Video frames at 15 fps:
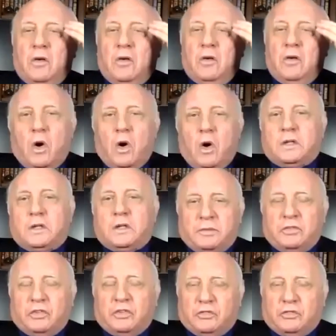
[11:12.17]
or
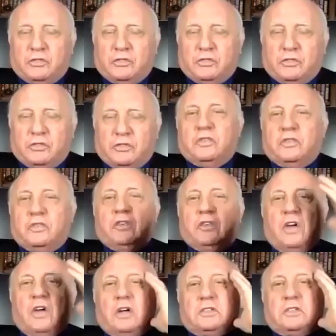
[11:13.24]
walk up to strangers
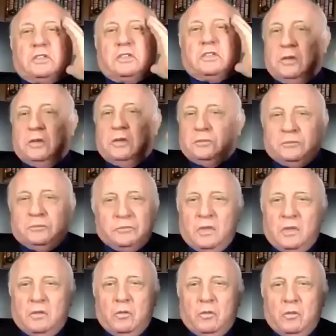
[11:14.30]
and talk to them or
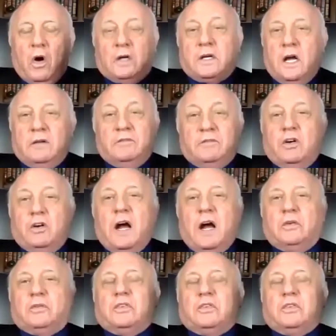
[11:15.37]
walk out of your
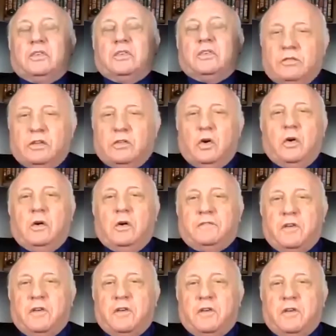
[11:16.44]
house in the case of
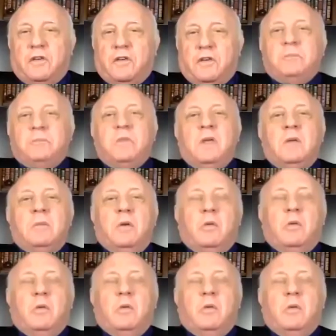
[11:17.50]
agoraphobics.
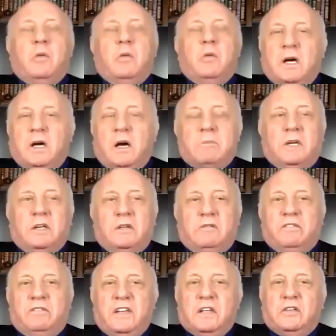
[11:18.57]
But when people become
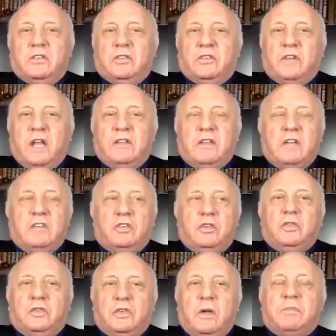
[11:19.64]
convinced and they
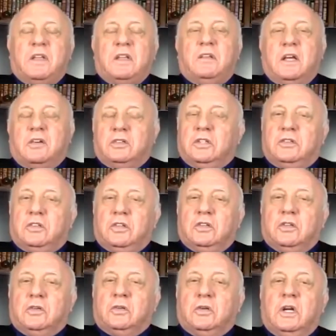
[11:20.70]
do something they couldn't
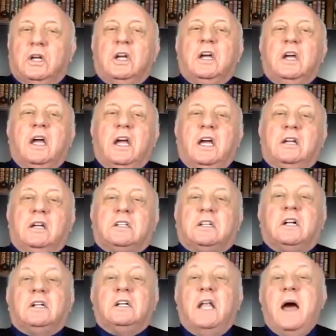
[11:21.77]
do, it
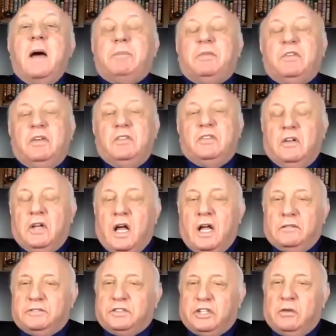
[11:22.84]
collapses a
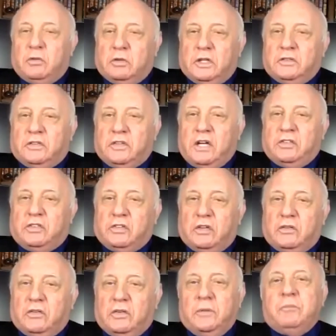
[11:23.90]
lot of
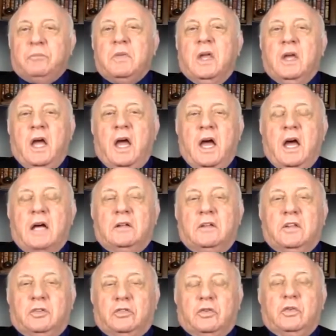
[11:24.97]
generalizations. And
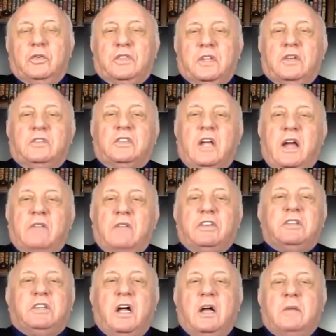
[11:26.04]
the truth is,
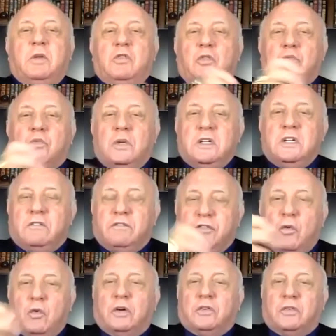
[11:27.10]
every time you
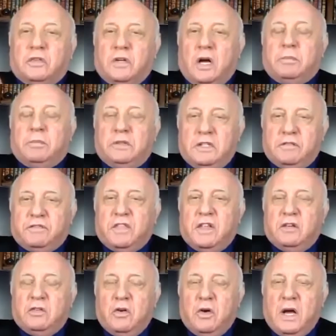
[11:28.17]
reinforce a belief
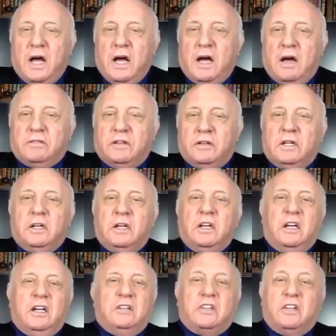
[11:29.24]
that you have,
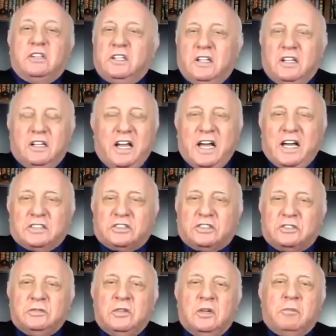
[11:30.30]
it's a little
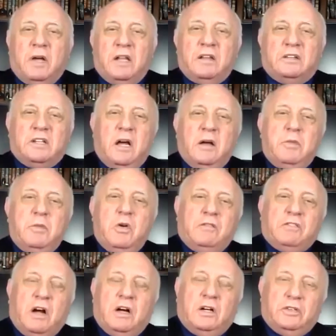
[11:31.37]
less. By the time you have
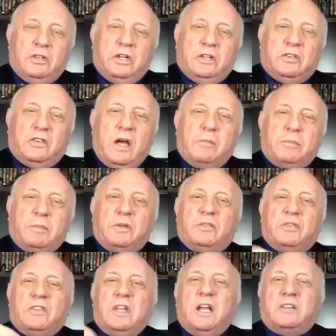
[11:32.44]
100
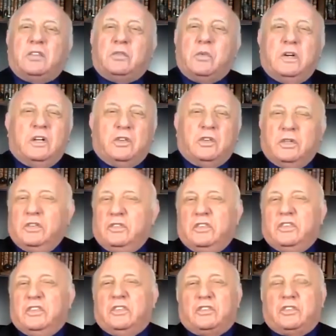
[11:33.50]
examples, the next one
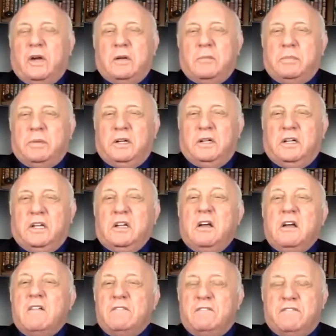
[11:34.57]
increases its credibility
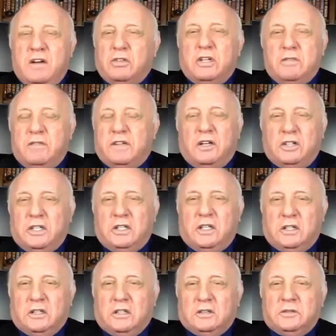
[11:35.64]
very, very
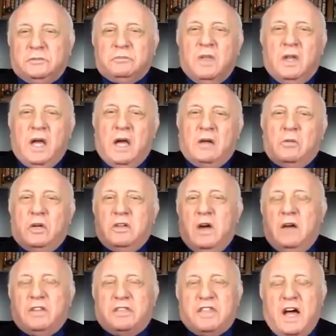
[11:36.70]
little. And when you
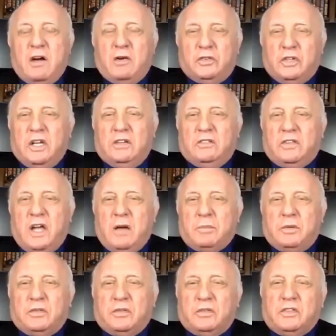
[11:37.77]
have 1,000
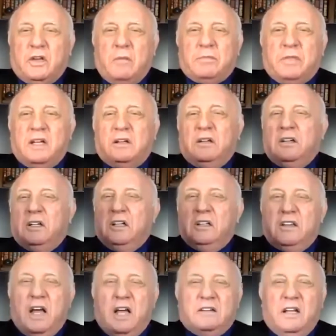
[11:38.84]
examples of something,
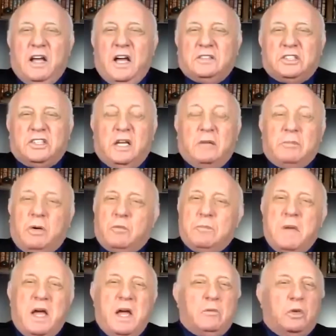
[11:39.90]
that last thing, but
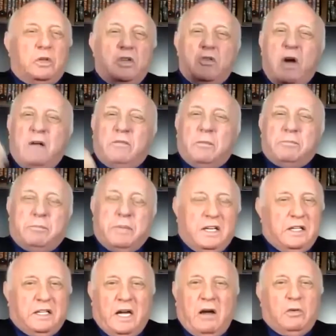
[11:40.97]
man, when you have a
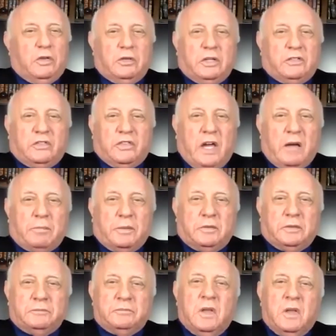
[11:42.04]
big
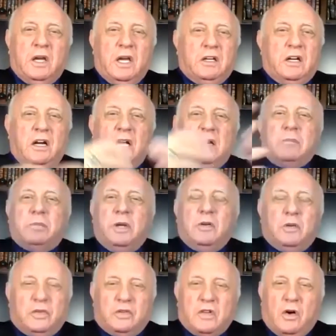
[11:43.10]
counterexample, it kind of
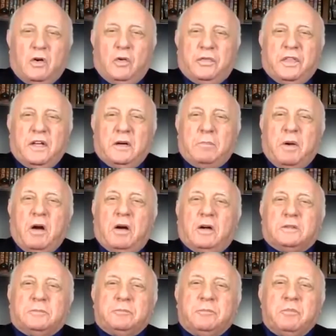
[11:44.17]
blows the whole thing
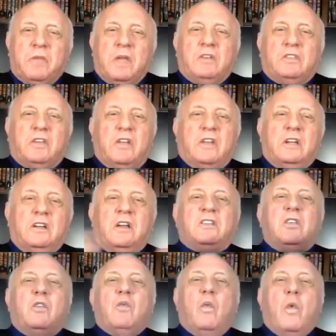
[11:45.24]
apart so that it
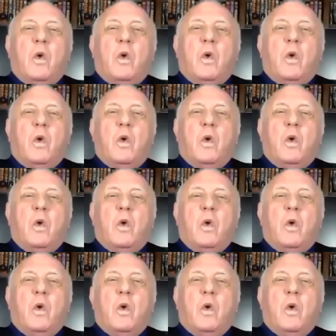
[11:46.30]
doesn't work.